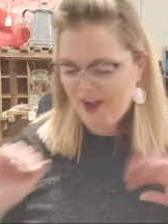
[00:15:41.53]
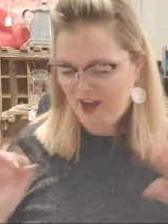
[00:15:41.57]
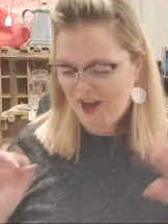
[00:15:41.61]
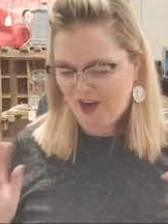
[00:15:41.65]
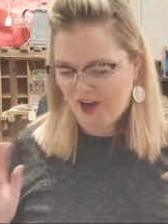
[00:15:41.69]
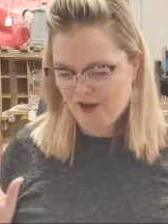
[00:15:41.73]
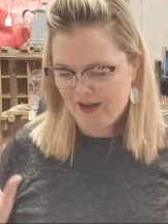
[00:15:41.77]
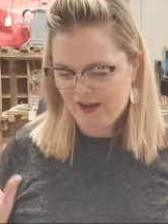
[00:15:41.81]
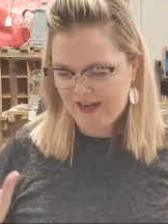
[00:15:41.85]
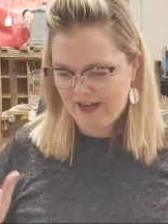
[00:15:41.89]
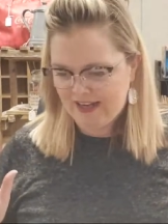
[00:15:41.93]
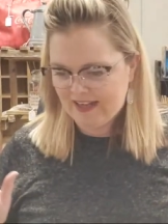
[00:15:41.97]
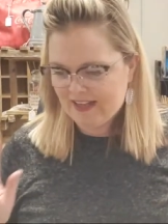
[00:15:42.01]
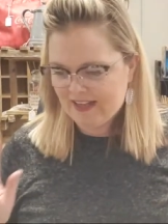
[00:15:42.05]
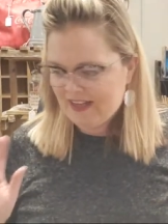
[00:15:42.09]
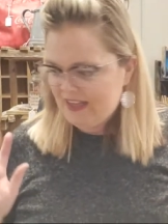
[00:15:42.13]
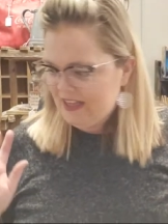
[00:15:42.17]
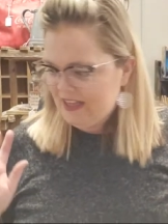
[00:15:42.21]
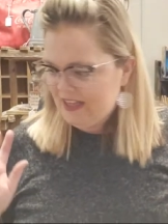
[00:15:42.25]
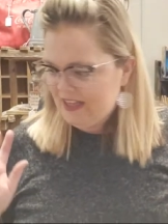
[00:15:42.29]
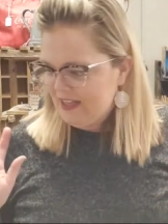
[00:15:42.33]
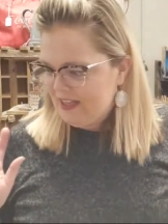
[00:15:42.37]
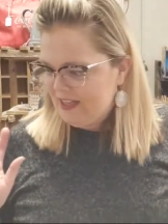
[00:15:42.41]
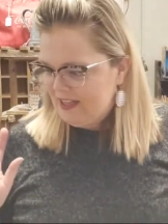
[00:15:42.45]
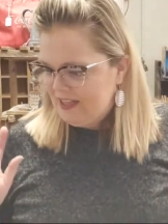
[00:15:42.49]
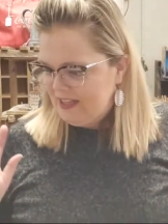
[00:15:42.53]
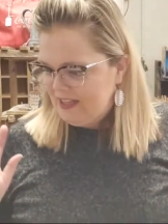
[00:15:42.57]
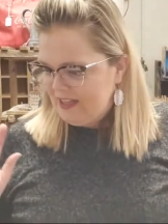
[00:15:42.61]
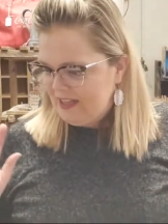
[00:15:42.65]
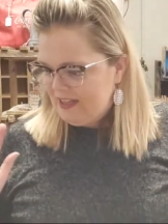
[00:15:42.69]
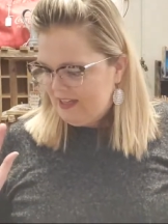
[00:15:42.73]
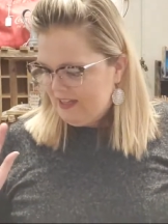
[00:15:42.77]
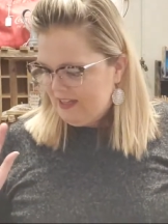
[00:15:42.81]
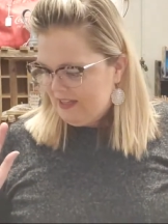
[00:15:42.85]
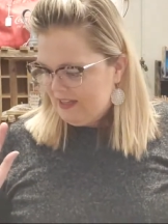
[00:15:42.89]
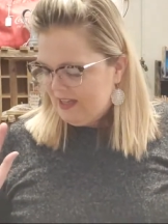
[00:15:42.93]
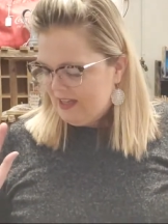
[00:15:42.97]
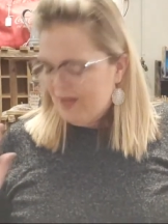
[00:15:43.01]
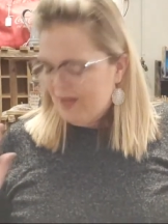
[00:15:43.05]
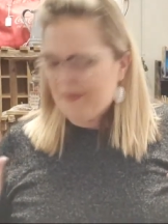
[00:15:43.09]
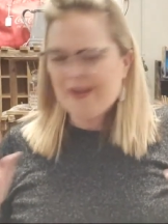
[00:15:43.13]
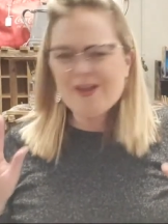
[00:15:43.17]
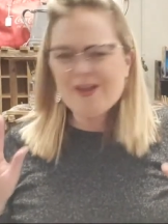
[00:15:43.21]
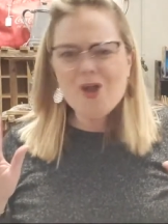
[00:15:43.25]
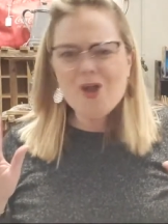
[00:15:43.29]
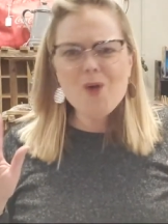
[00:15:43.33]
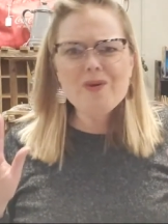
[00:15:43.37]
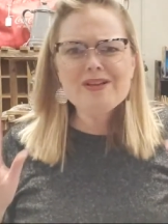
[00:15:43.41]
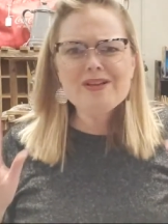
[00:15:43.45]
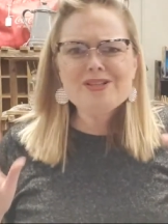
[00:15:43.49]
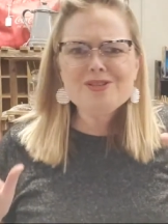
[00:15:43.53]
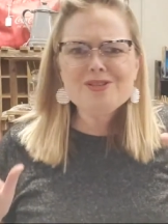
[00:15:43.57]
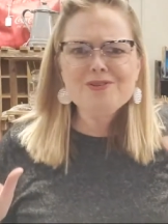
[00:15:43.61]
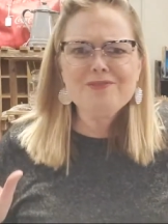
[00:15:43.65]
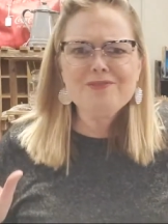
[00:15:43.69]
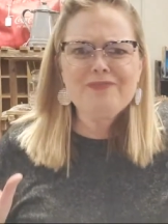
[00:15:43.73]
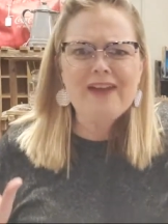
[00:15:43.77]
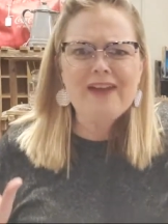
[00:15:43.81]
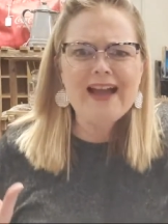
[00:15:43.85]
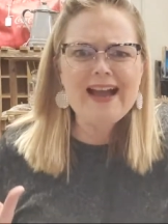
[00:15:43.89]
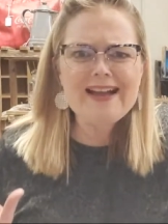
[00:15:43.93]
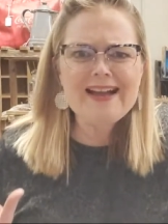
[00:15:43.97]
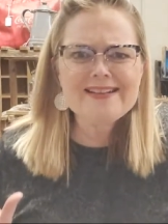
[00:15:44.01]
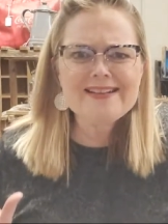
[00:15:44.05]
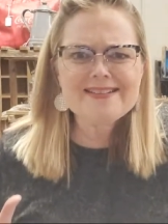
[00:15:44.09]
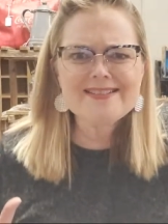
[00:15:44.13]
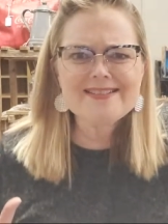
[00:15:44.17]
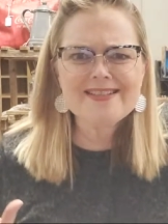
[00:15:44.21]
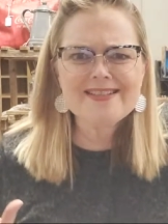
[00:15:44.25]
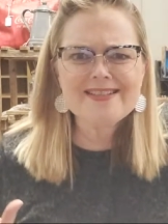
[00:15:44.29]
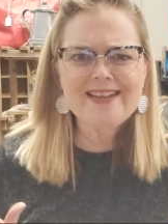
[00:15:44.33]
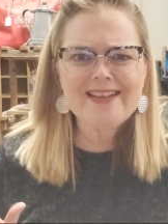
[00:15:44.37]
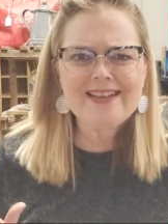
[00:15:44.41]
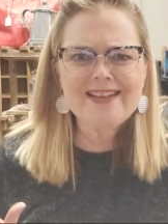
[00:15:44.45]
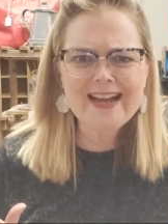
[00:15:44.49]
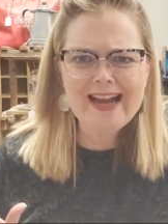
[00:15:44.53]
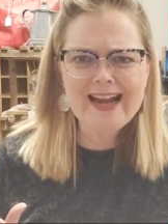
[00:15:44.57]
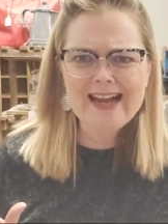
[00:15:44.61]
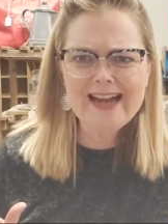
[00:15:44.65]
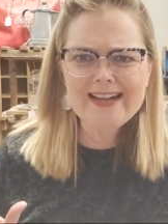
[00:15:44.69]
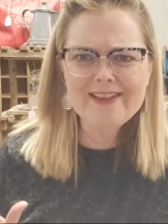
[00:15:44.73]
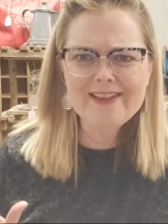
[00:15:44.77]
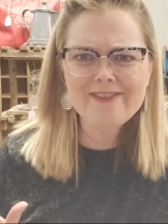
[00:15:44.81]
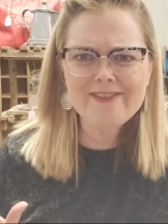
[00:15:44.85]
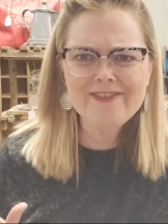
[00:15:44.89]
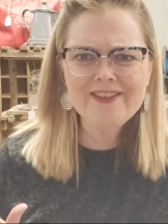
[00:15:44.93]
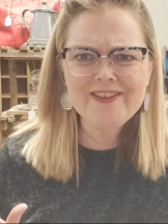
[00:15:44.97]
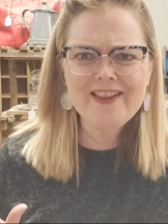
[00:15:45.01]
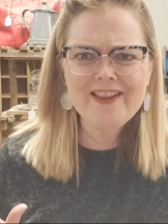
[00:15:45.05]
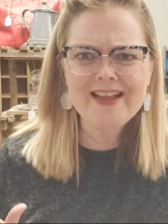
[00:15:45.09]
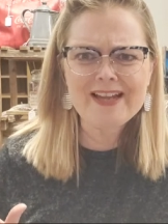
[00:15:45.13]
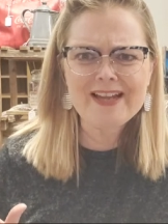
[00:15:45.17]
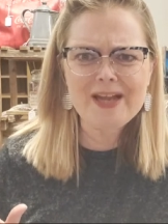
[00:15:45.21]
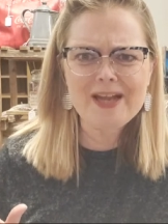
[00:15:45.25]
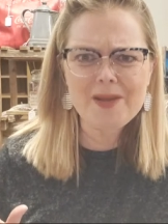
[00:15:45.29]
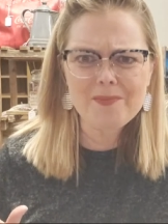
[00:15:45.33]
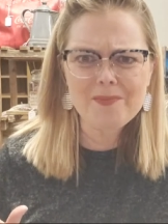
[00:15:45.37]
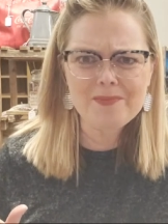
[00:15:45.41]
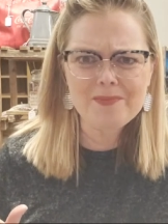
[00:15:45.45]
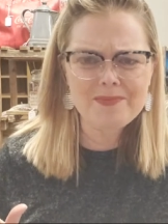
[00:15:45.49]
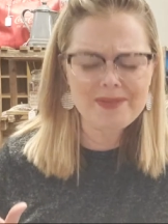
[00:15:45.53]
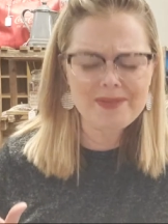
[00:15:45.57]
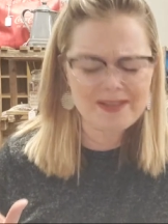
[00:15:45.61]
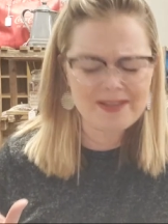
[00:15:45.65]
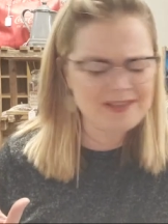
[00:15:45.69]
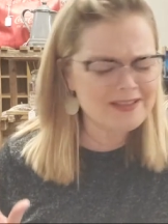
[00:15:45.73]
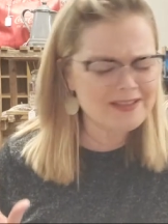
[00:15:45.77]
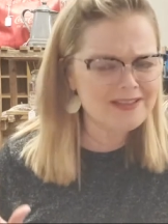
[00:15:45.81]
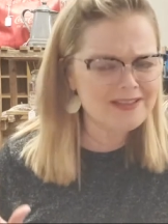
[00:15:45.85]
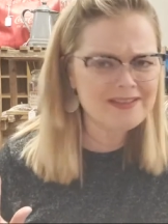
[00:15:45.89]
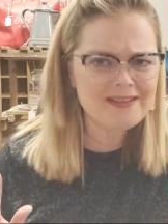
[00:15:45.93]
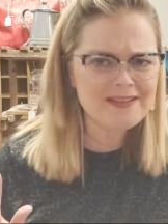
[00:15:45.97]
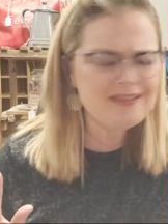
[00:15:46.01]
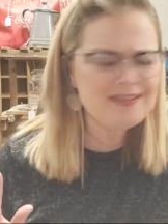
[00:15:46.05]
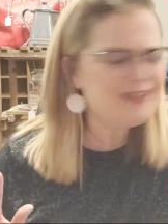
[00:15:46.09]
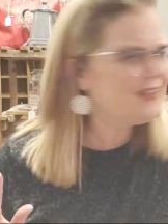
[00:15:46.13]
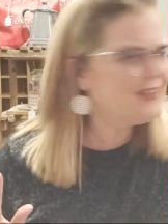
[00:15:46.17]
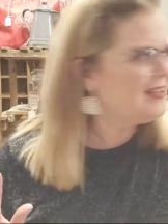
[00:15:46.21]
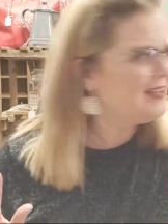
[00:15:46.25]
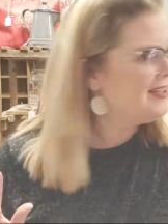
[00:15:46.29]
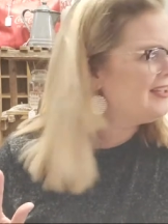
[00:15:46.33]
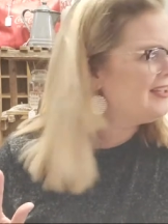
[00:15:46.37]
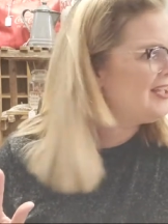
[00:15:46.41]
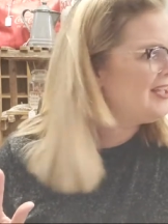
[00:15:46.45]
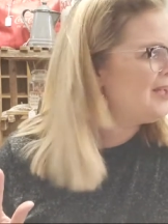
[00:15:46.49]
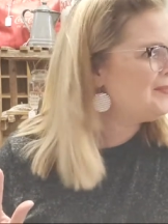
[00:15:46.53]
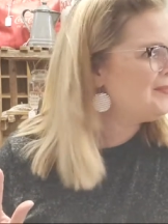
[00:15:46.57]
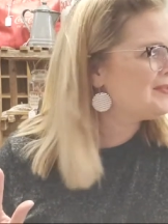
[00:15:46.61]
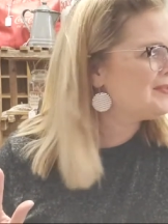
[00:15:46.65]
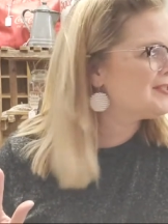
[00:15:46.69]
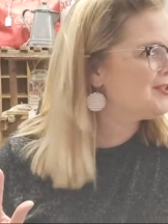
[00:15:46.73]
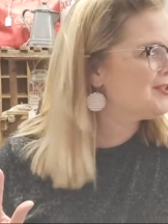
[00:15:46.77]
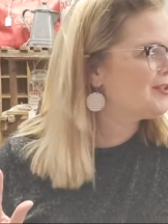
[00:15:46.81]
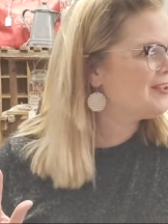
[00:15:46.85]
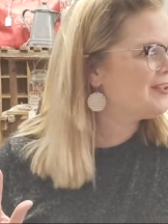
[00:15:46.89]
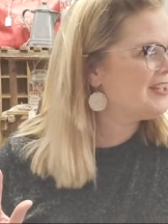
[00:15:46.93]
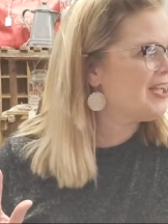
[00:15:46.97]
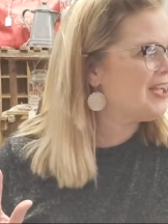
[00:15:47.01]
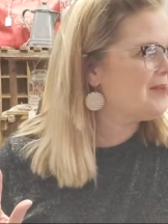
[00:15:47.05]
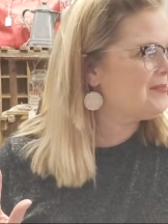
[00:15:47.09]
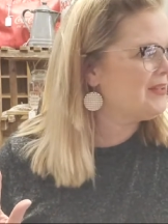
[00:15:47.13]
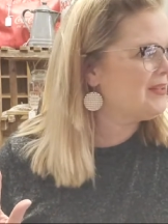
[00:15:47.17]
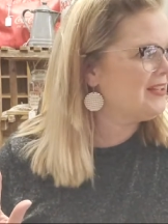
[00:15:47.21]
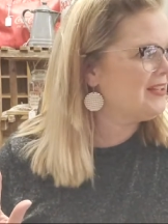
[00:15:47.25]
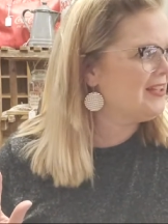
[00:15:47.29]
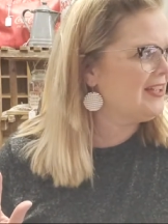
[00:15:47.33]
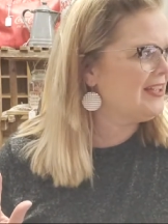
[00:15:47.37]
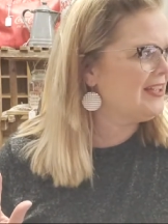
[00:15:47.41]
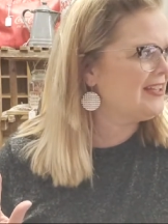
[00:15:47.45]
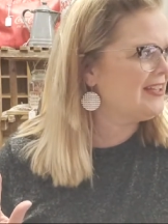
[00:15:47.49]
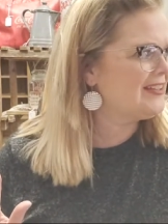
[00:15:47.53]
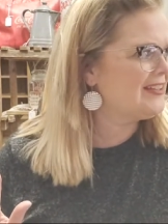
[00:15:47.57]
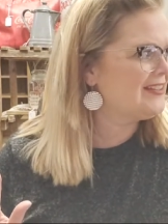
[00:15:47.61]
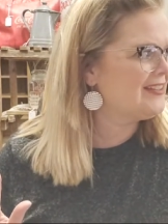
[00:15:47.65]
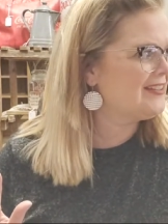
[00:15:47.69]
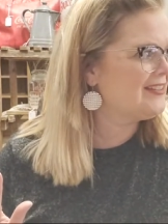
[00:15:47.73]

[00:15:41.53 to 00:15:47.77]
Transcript: All right. Am I going too fast? I kind of feel like I'm, Emma's looking at me like,